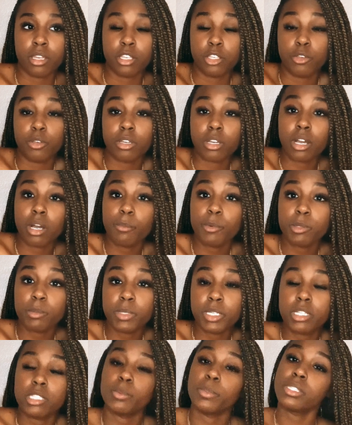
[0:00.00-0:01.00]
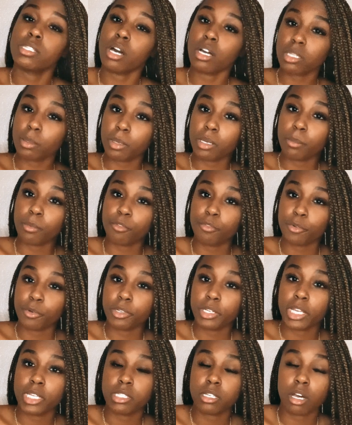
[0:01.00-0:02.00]
you can come with me, because we talked about it before.
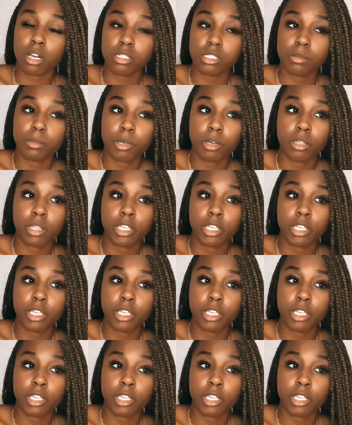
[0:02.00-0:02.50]
He talked about,